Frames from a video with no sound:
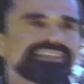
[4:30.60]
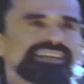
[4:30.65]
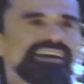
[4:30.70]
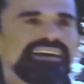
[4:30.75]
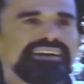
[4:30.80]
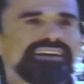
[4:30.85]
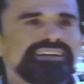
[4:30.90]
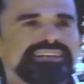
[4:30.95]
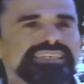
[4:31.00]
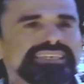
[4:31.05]

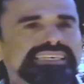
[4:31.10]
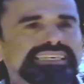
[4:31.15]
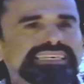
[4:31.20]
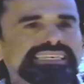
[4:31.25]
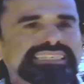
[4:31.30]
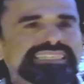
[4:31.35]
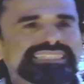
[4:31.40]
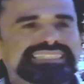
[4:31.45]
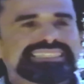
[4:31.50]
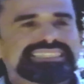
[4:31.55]
uh,
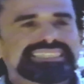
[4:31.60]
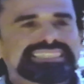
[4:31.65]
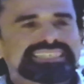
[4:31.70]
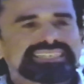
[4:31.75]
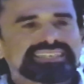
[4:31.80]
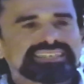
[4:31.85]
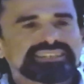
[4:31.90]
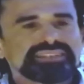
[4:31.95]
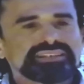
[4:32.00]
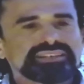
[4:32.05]
is,
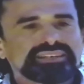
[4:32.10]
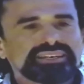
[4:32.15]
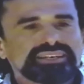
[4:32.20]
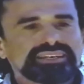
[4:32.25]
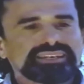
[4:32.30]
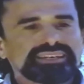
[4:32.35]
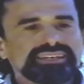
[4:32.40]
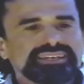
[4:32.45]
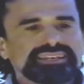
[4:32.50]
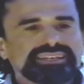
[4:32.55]

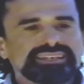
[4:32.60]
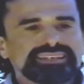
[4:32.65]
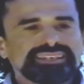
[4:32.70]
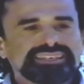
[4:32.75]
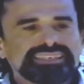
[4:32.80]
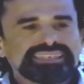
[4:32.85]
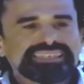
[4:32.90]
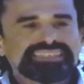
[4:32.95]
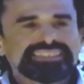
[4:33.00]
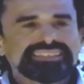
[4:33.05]
uh,
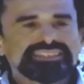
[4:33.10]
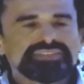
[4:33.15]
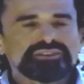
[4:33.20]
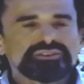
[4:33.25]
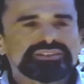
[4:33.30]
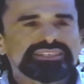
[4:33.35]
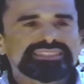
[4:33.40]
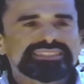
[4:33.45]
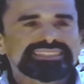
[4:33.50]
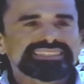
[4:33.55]
you know,
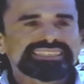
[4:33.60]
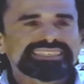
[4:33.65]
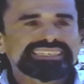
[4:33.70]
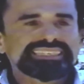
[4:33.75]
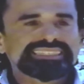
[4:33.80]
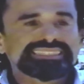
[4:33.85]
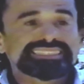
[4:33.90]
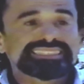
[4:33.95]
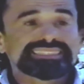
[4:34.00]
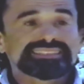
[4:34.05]
it's,
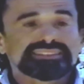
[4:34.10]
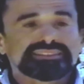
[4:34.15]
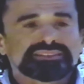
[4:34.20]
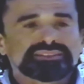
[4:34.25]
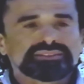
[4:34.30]
it's